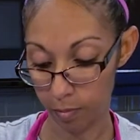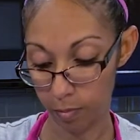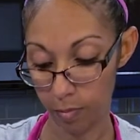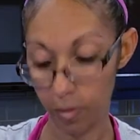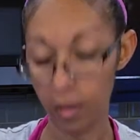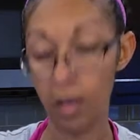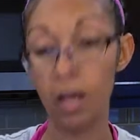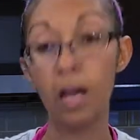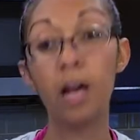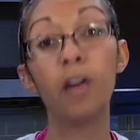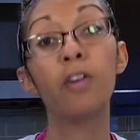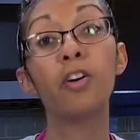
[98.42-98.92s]

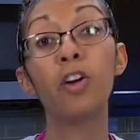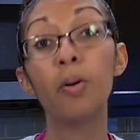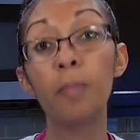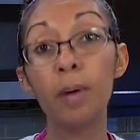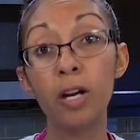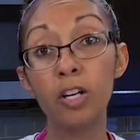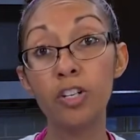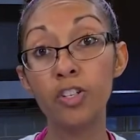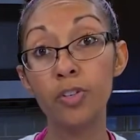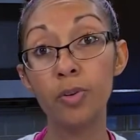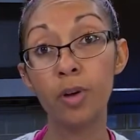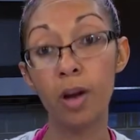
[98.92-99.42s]
I don't know
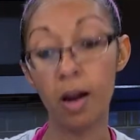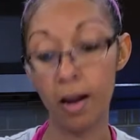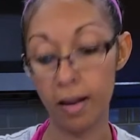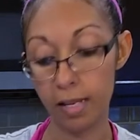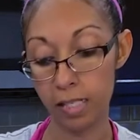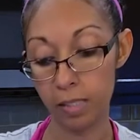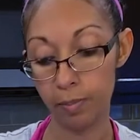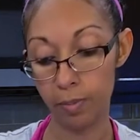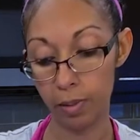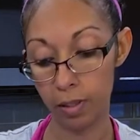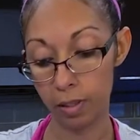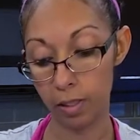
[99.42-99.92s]
about you guys,
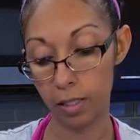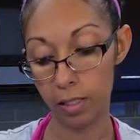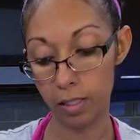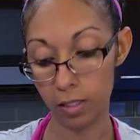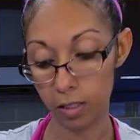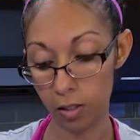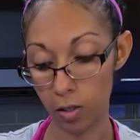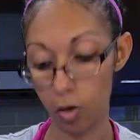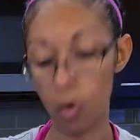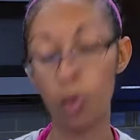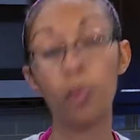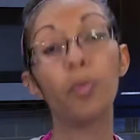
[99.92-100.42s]
but this
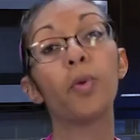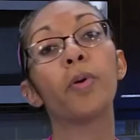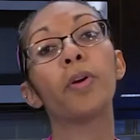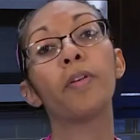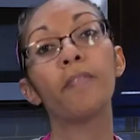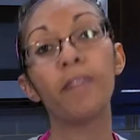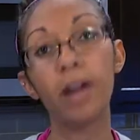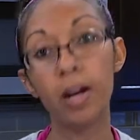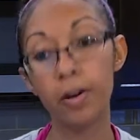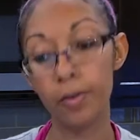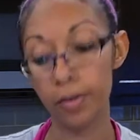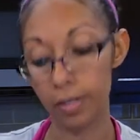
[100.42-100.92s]

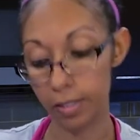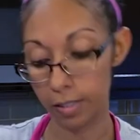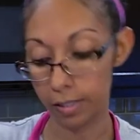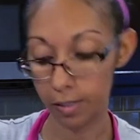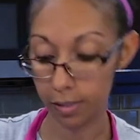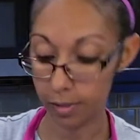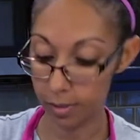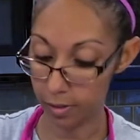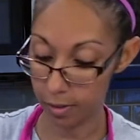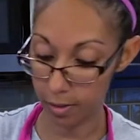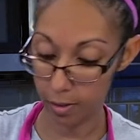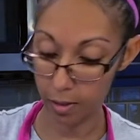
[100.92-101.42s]

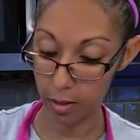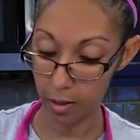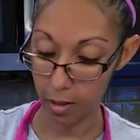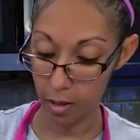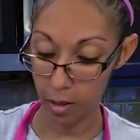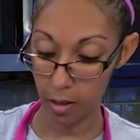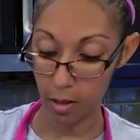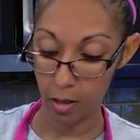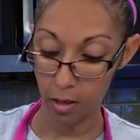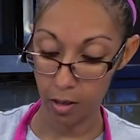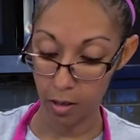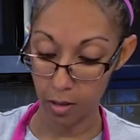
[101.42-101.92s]
coronavirus
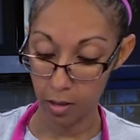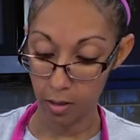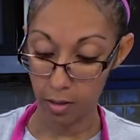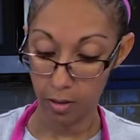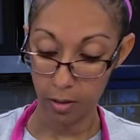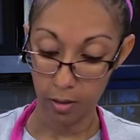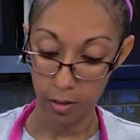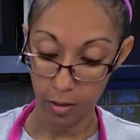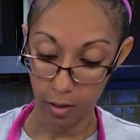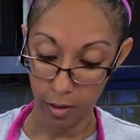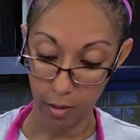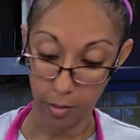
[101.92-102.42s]

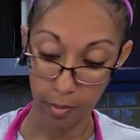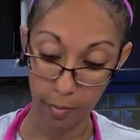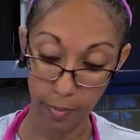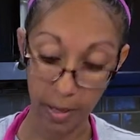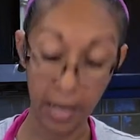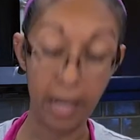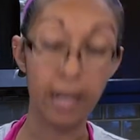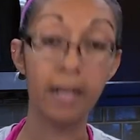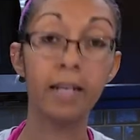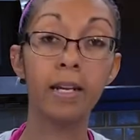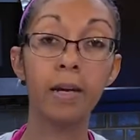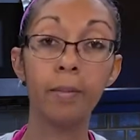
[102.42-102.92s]

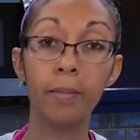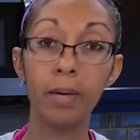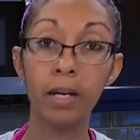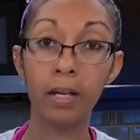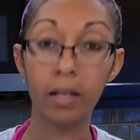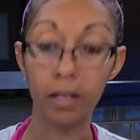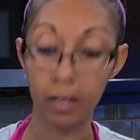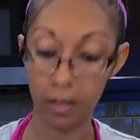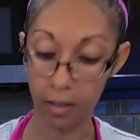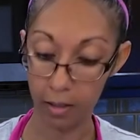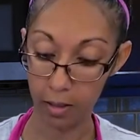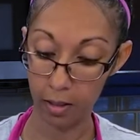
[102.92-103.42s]
pandemic
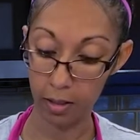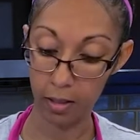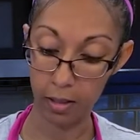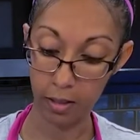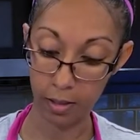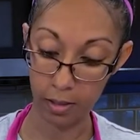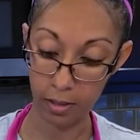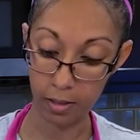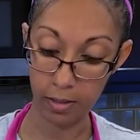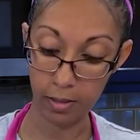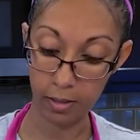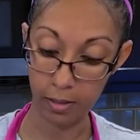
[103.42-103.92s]

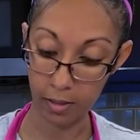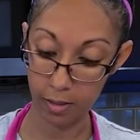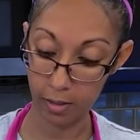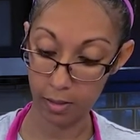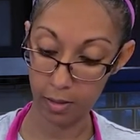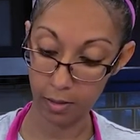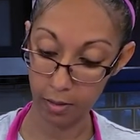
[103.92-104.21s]
is,